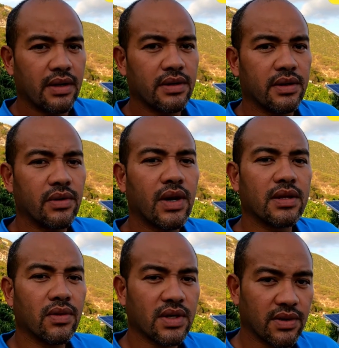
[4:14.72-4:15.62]
you know, you
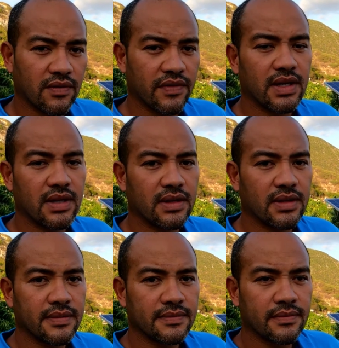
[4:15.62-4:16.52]
want to watch out for that.
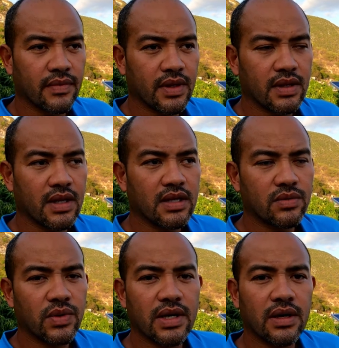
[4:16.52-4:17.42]
That
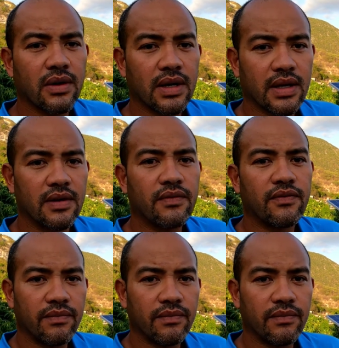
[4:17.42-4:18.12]
way you're going to get